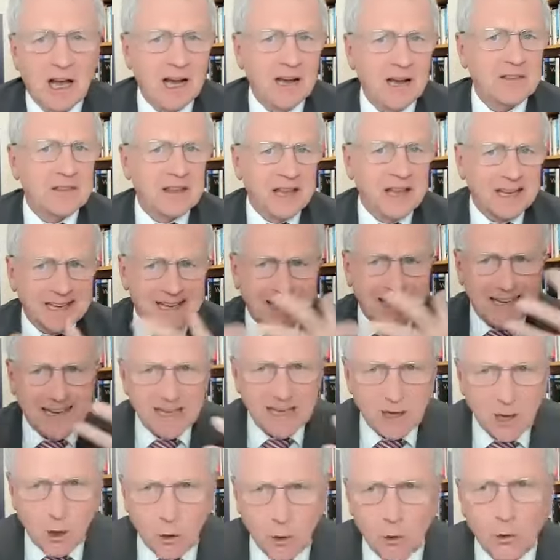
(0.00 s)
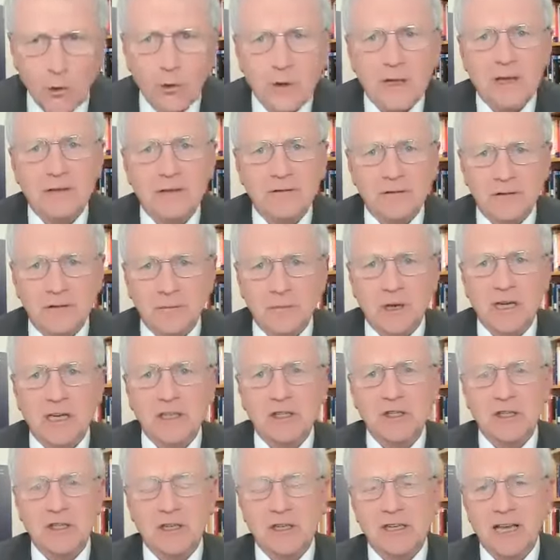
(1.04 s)
and then getting all the
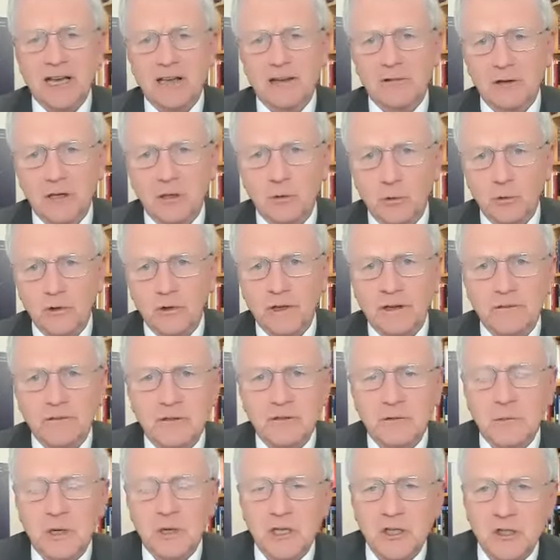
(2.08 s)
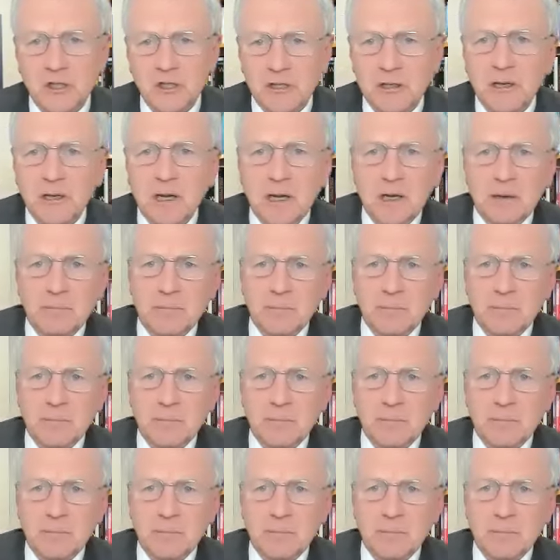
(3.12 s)
information and gathering all the information